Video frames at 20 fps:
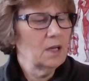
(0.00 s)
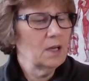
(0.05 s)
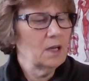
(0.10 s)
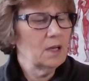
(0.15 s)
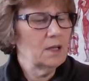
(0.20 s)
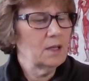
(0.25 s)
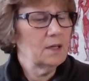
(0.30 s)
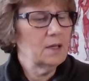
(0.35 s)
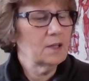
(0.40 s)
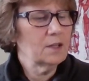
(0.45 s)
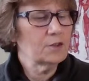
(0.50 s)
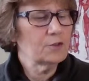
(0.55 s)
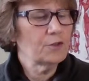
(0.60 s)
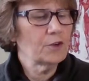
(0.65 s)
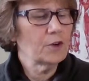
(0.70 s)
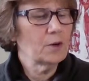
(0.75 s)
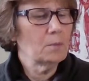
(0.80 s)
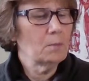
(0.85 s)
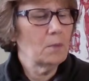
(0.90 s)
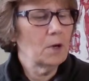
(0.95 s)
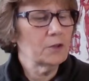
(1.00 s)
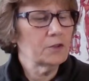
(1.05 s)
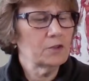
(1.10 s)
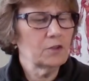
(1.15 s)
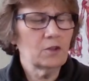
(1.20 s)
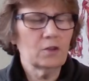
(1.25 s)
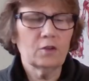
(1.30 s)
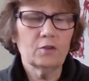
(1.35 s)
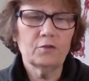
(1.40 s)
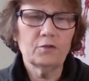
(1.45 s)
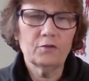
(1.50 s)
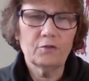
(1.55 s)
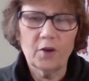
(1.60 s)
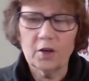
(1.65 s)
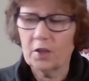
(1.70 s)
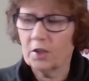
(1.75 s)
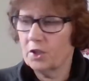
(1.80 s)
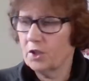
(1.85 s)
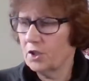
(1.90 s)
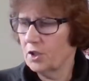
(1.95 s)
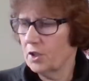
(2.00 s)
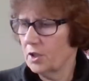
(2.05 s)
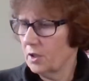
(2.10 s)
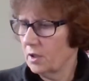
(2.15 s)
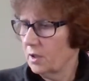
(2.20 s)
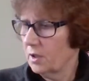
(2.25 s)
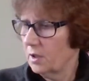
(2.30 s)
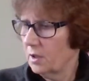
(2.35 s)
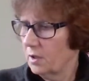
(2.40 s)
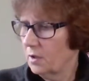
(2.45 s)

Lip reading: and it's for muscle function.